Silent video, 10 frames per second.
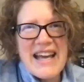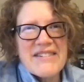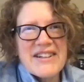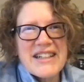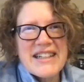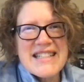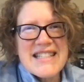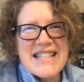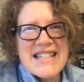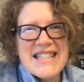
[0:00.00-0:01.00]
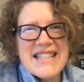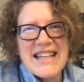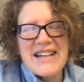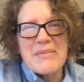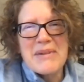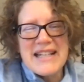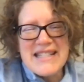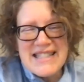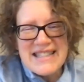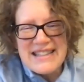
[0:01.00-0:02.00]
evergreens,
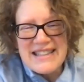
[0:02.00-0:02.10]
because